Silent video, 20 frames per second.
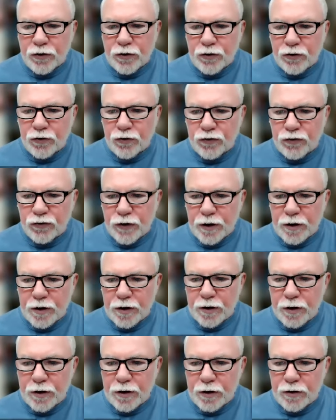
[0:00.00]

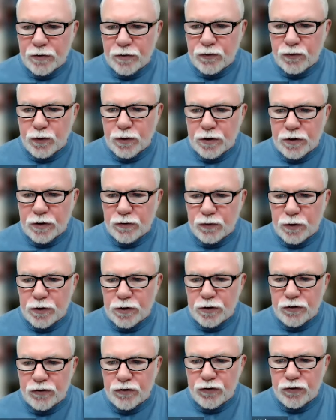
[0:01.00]
Thursday,
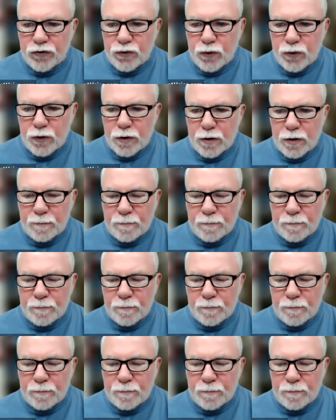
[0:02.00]
2022.